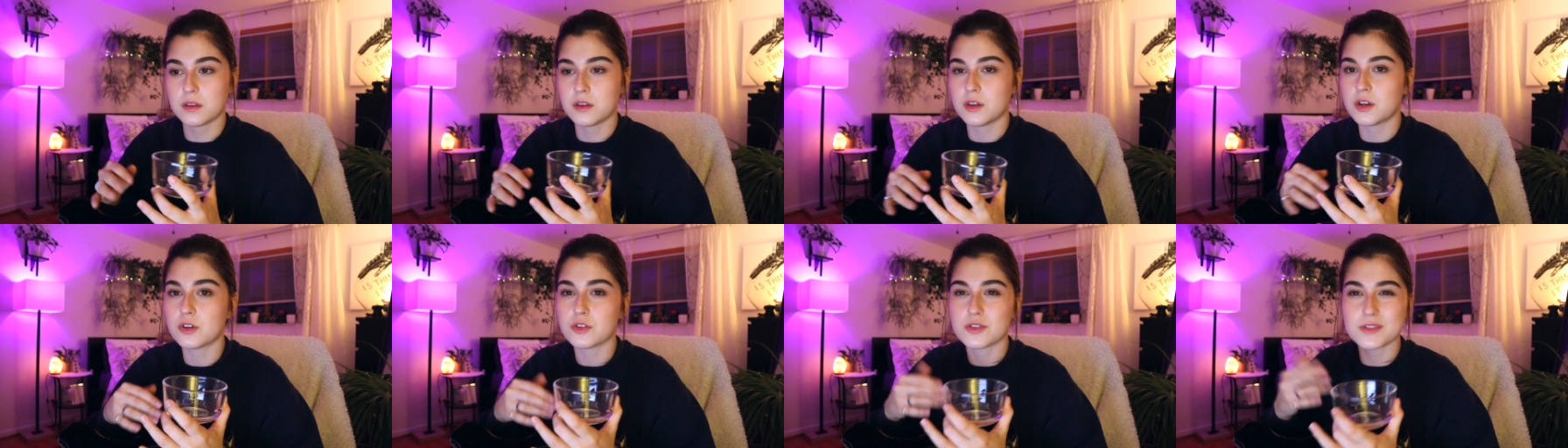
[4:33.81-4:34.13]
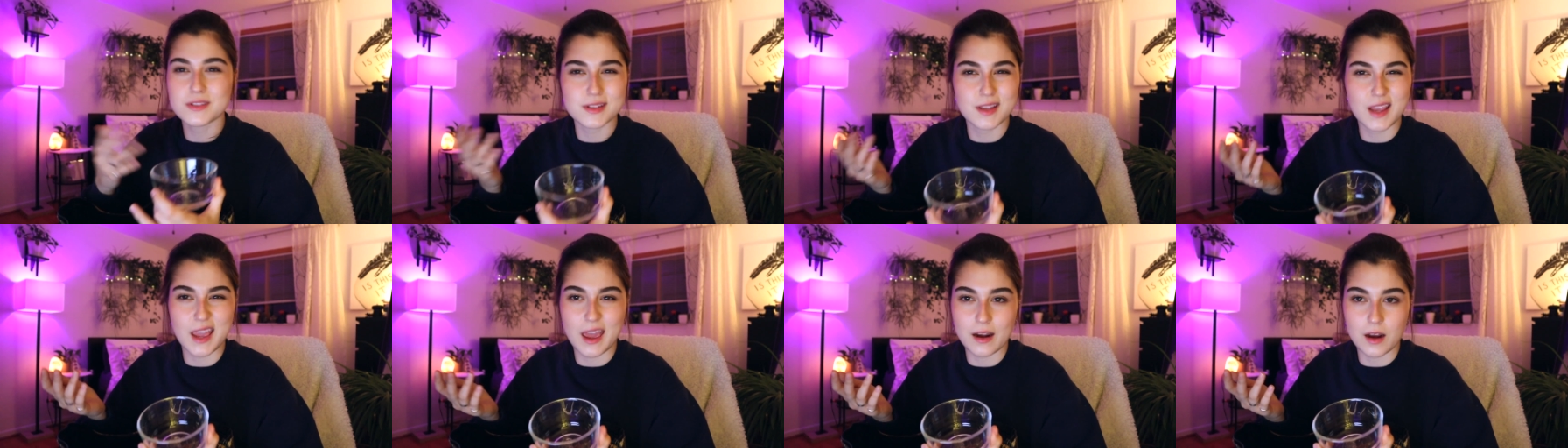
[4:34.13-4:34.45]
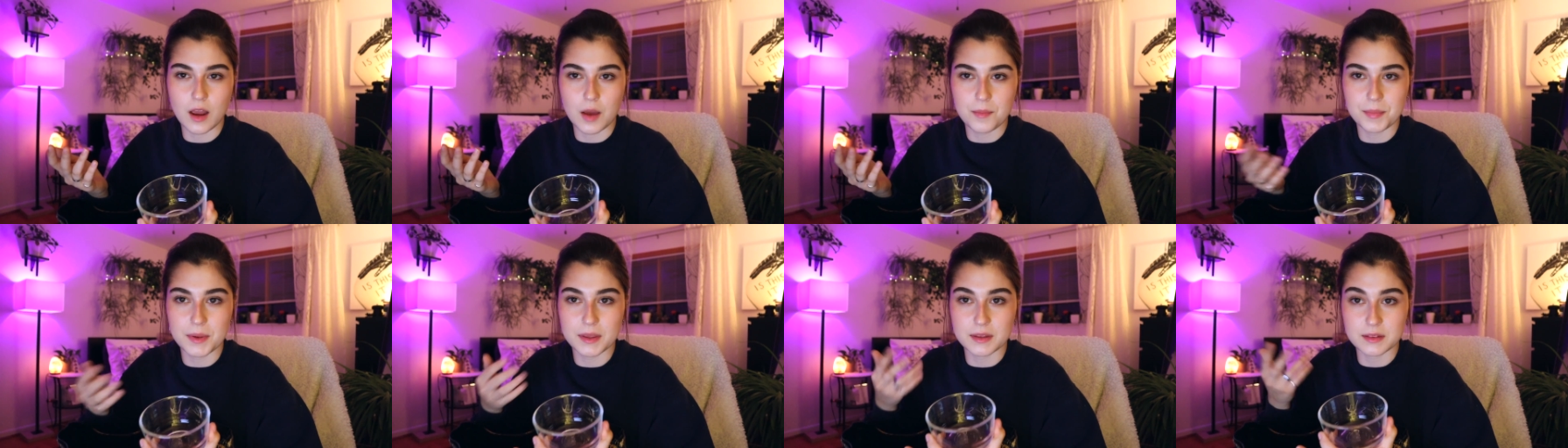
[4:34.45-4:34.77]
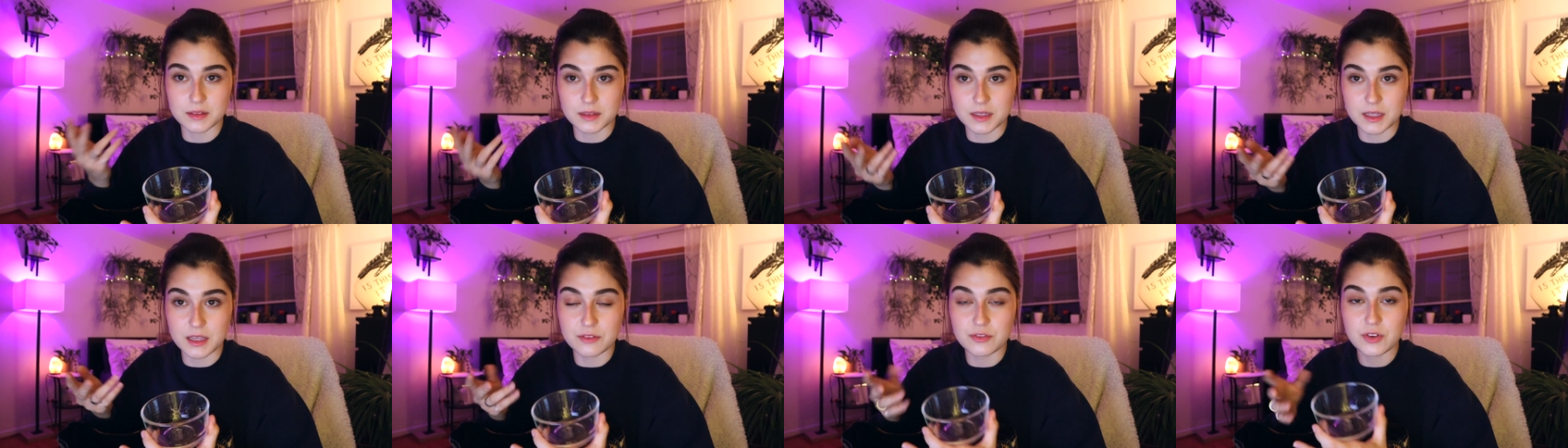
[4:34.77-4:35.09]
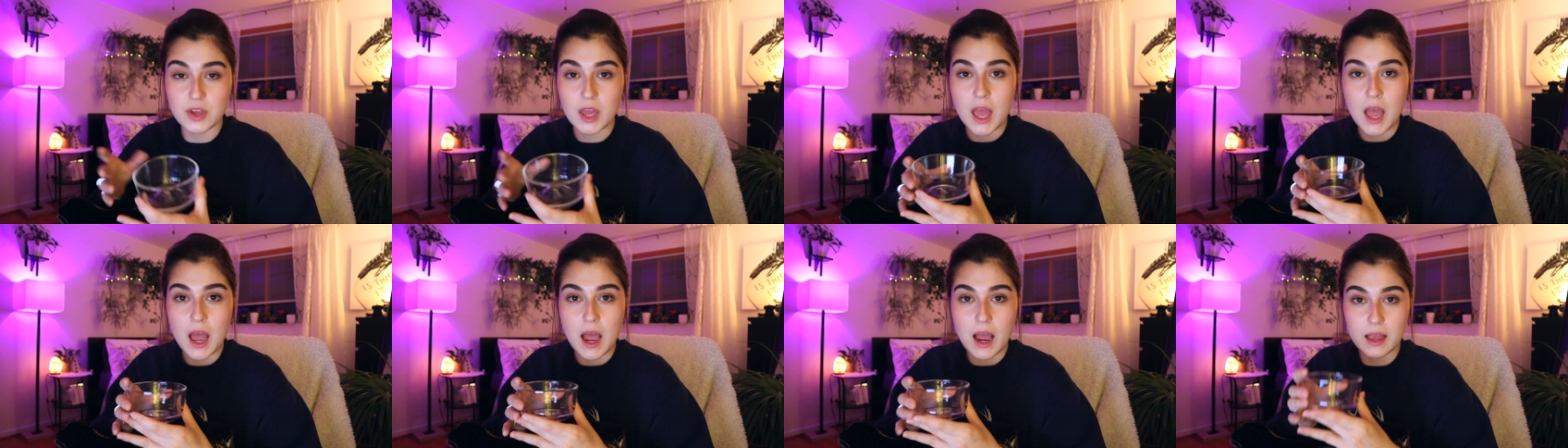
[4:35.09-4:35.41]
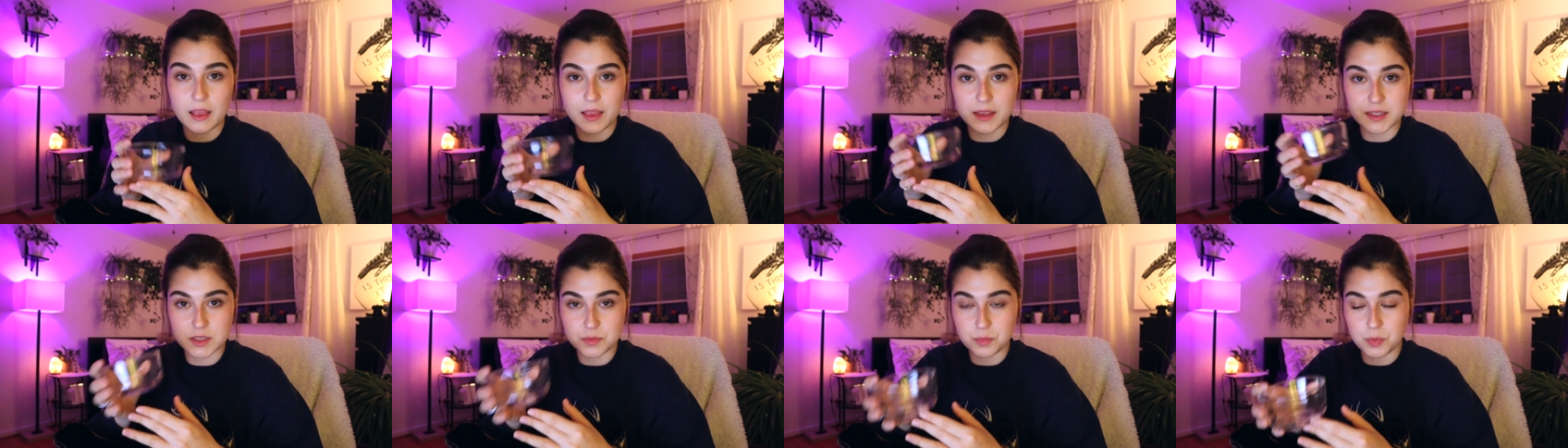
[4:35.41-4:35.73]
you know, just get up and leave.
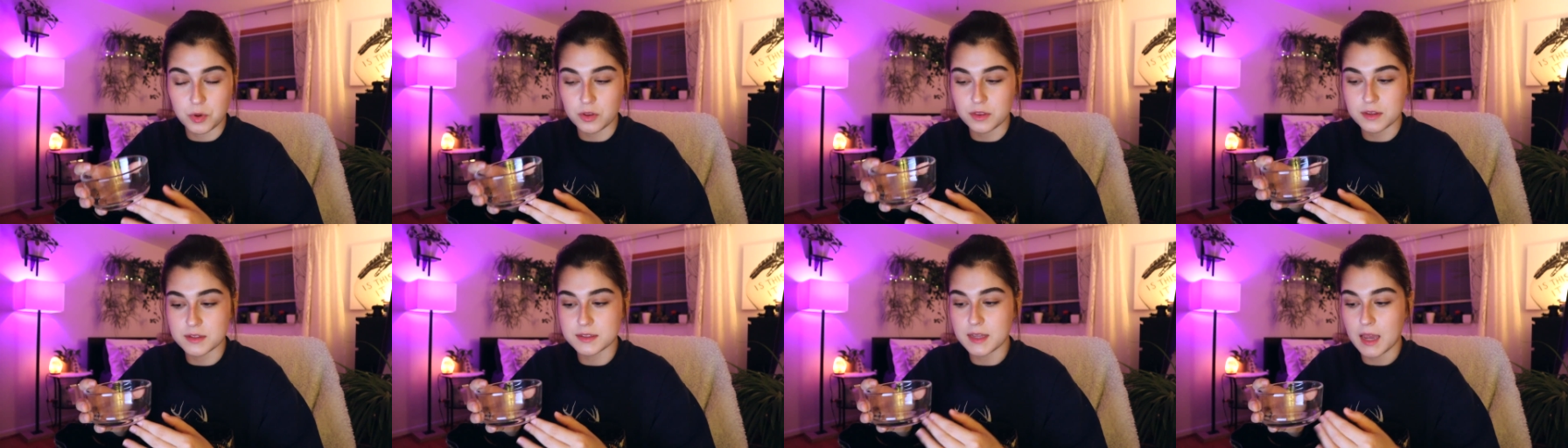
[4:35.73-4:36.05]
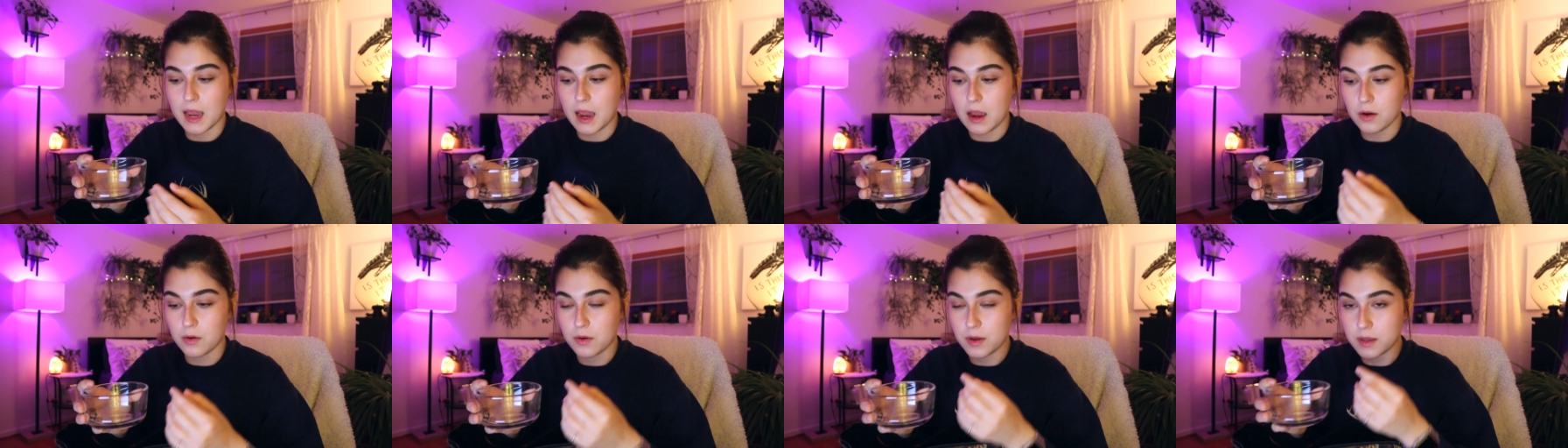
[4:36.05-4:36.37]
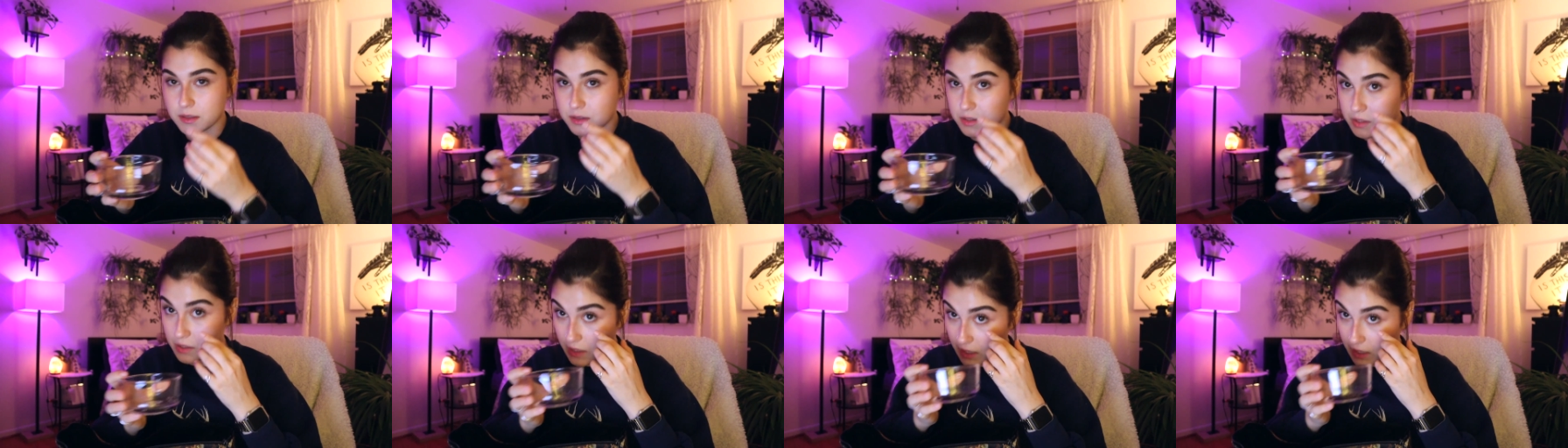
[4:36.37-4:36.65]
I like to pull this out and so